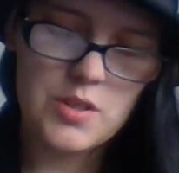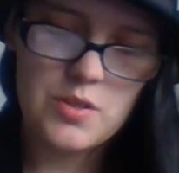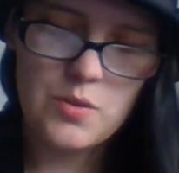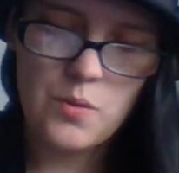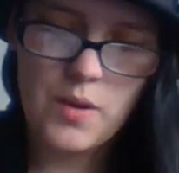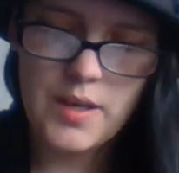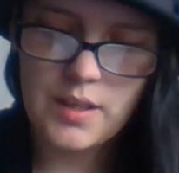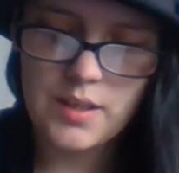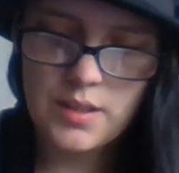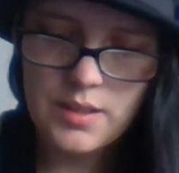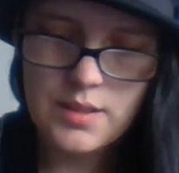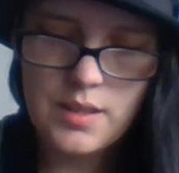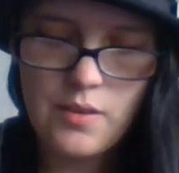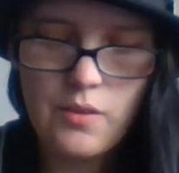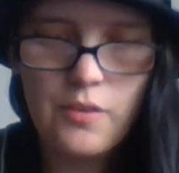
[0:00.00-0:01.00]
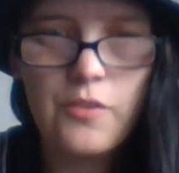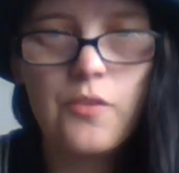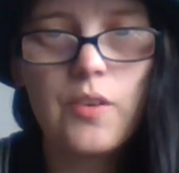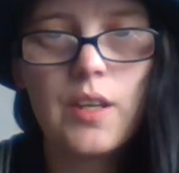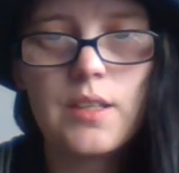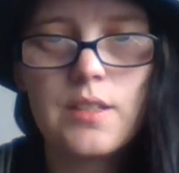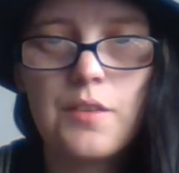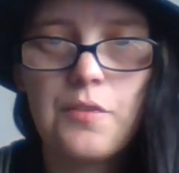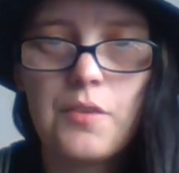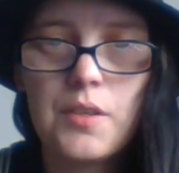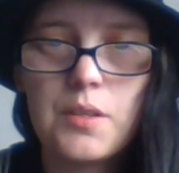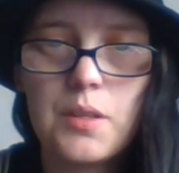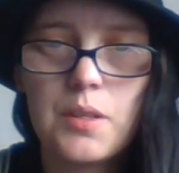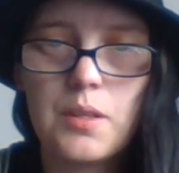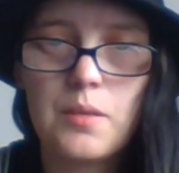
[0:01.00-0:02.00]
is quite good. There are three
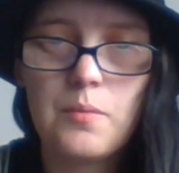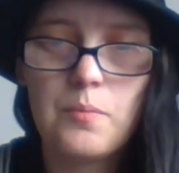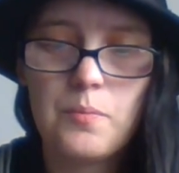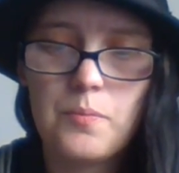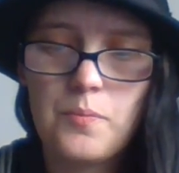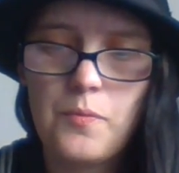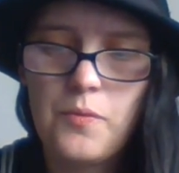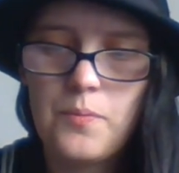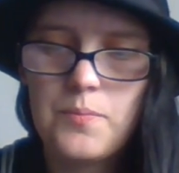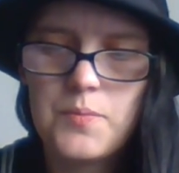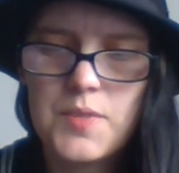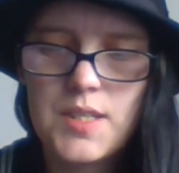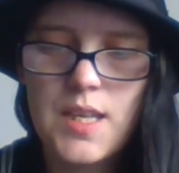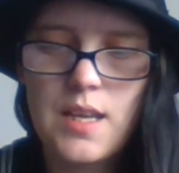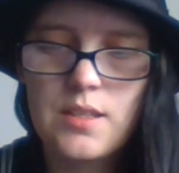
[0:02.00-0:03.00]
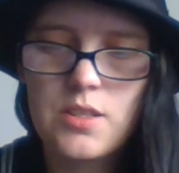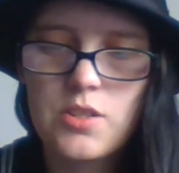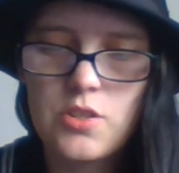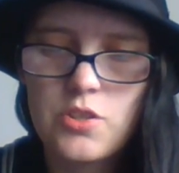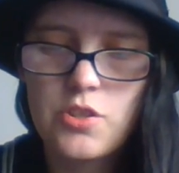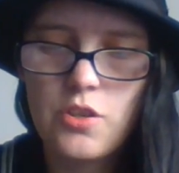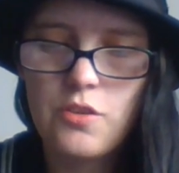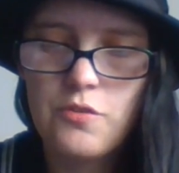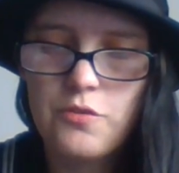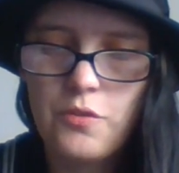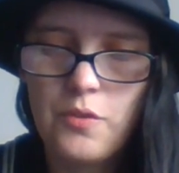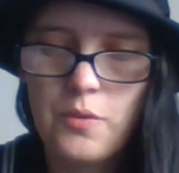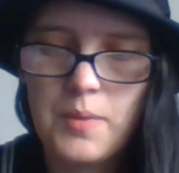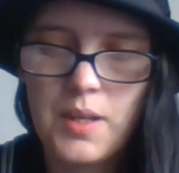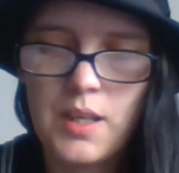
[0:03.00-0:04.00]
different sets to choose
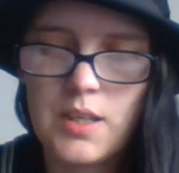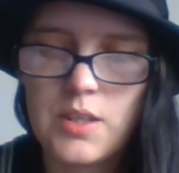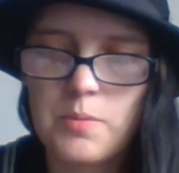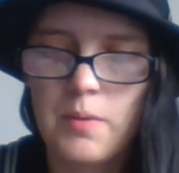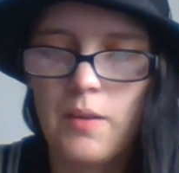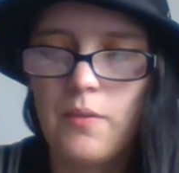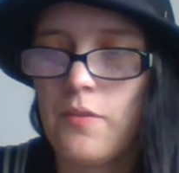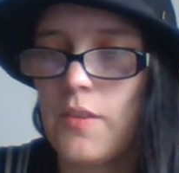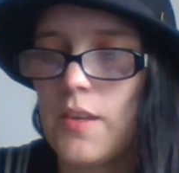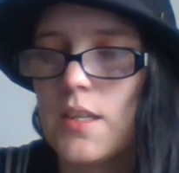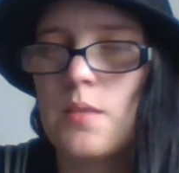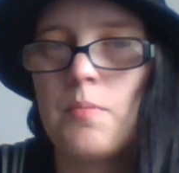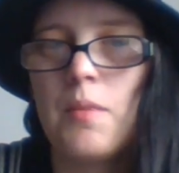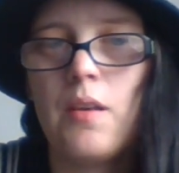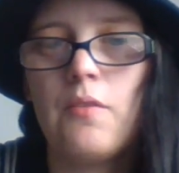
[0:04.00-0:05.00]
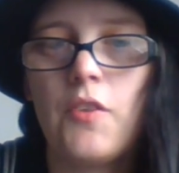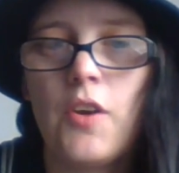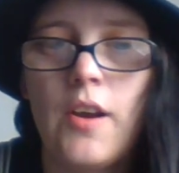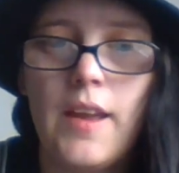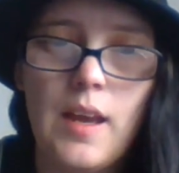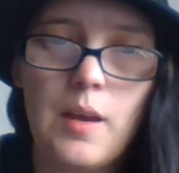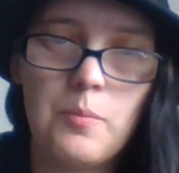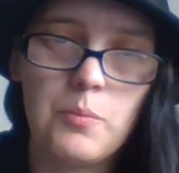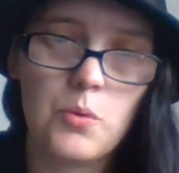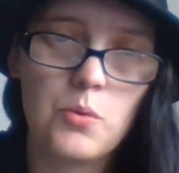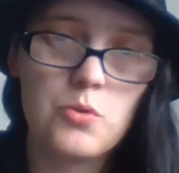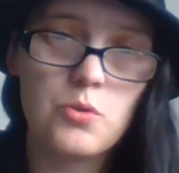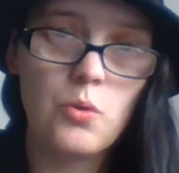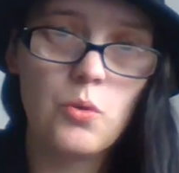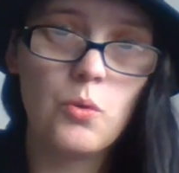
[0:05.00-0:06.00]
from each month. This month, I have
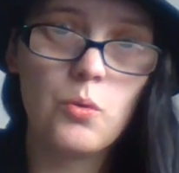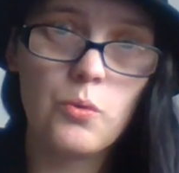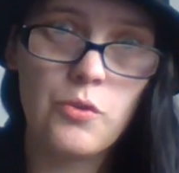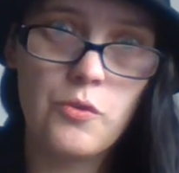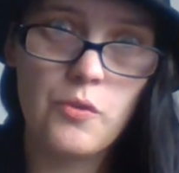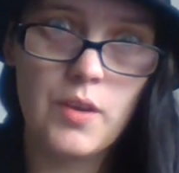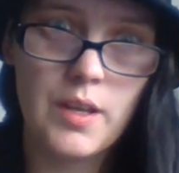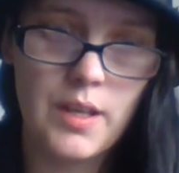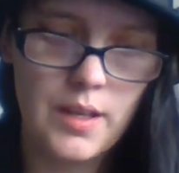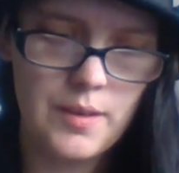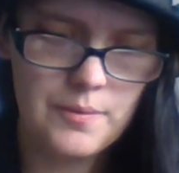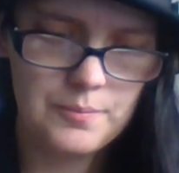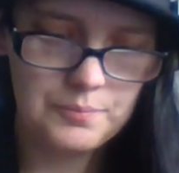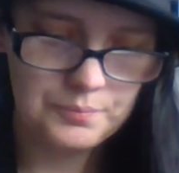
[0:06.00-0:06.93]
bought all three.